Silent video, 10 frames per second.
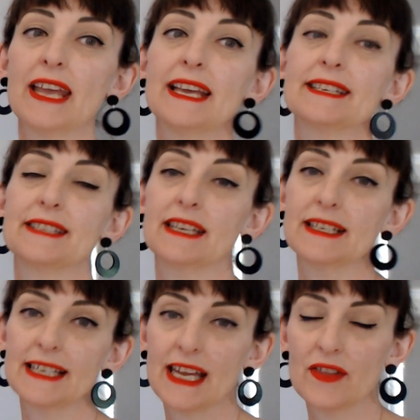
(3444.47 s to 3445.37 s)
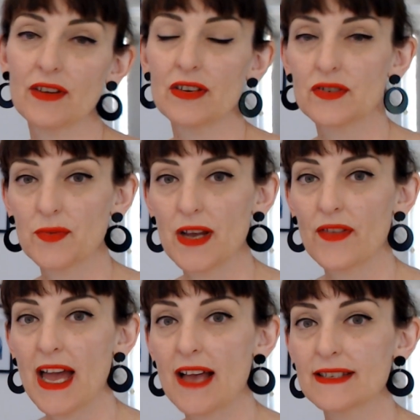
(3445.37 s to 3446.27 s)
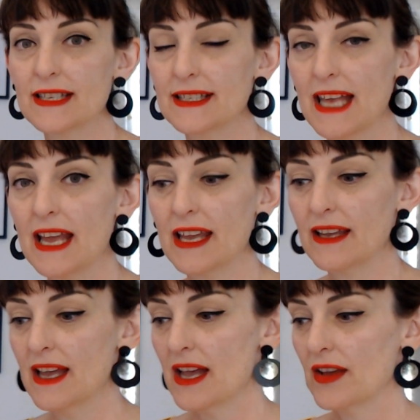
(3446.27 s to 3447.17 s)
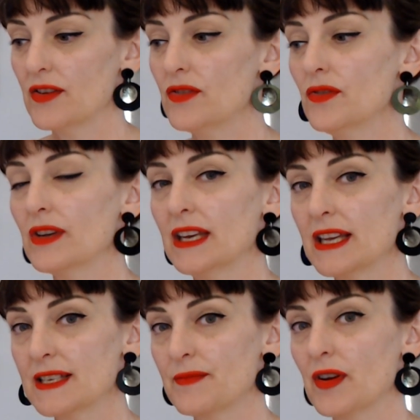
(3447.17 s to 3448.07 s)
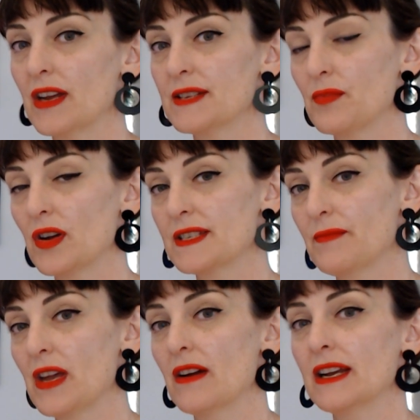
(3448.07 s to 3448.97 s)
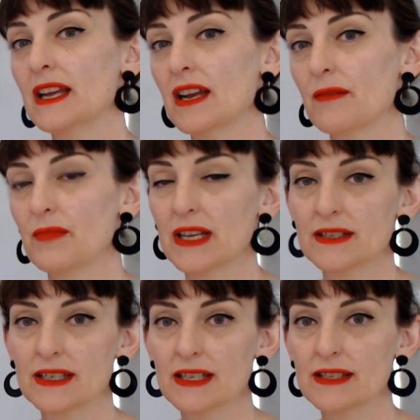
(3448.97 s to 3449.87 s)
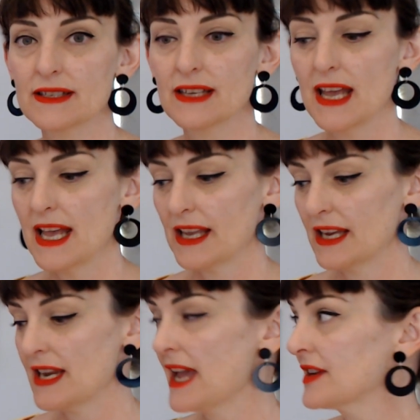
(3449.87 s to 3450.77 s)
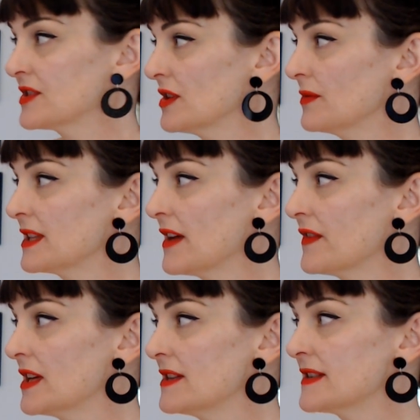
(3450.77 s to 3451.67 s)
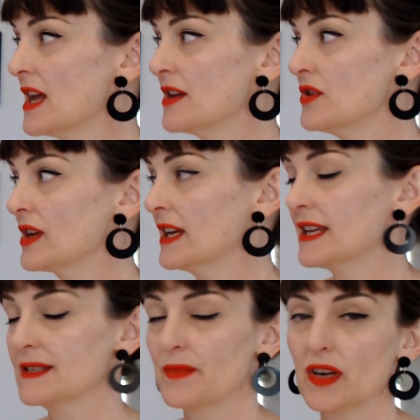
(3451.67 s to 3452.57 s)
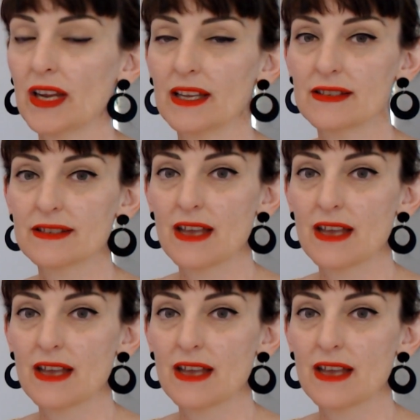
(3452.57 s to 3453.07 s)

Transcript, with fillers: sitting together in your 12th house. It's saying you can experience prosperity and abundance, connection with others. You can experience